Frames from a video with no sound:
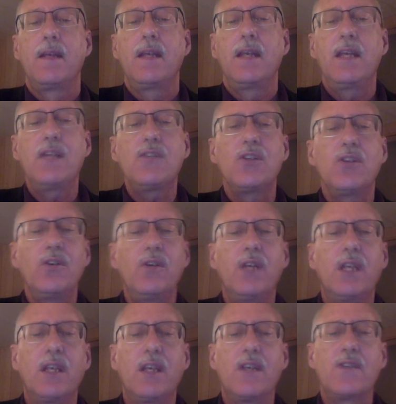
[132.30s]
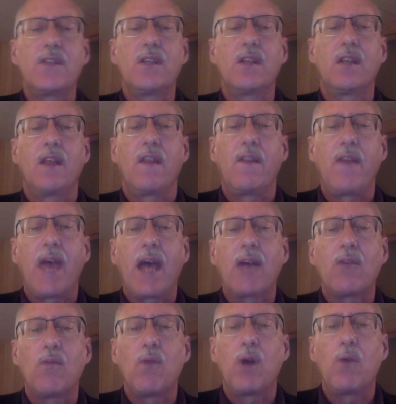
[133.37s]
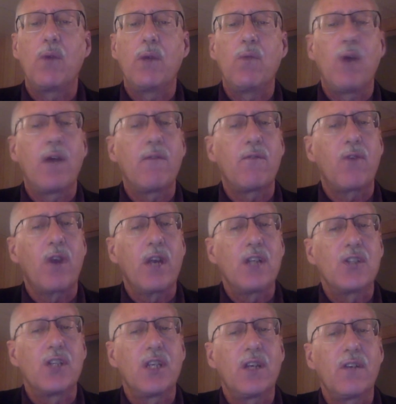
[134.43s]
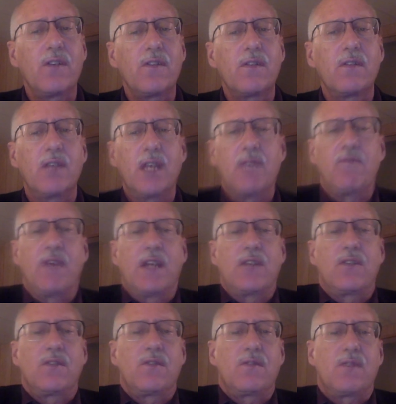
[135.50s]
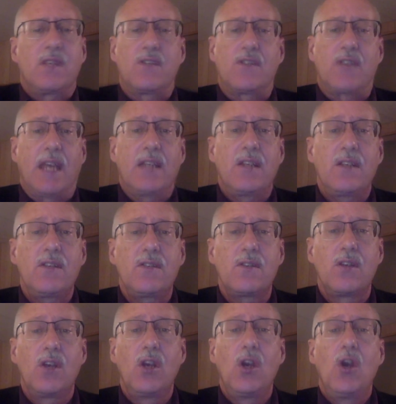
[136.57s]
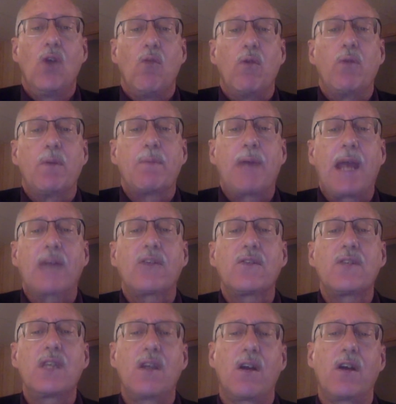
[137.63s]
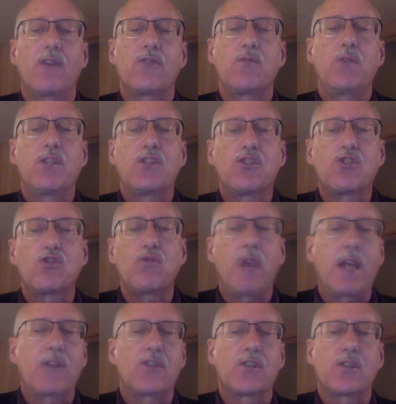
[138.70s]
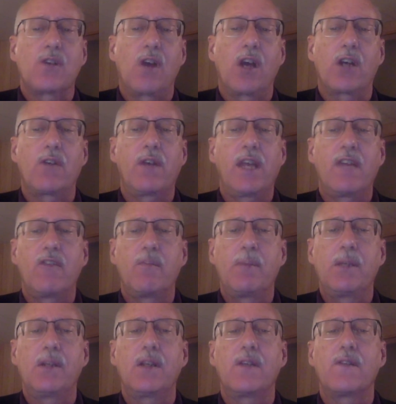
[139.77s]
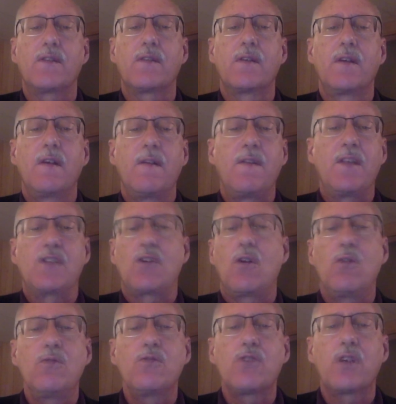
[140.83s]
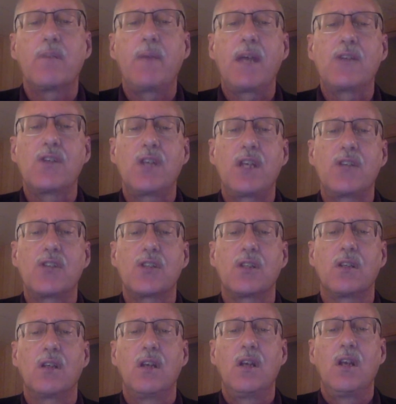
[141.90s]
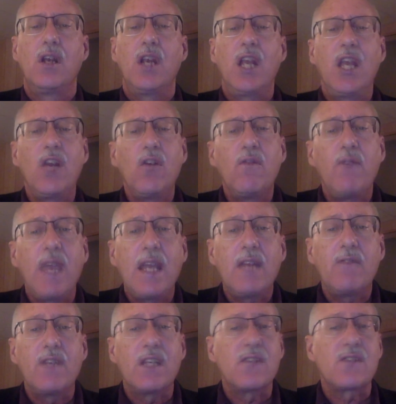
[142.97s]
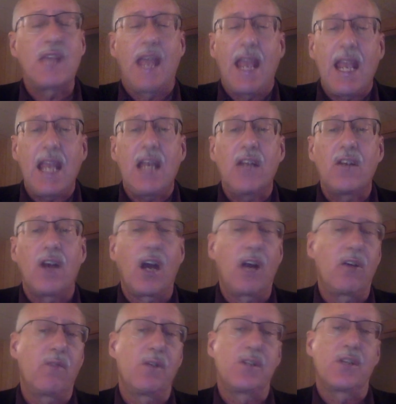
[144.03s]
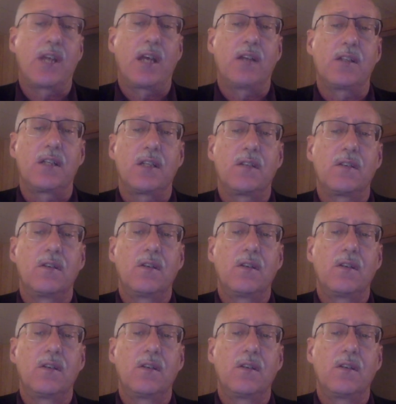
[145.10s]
Ingenuity, isn't that what we want for our engineers, inventors, and scientists? When we practice the arts, we stretch our creative abilities. This hones our imagination, innovativeness, and our originality.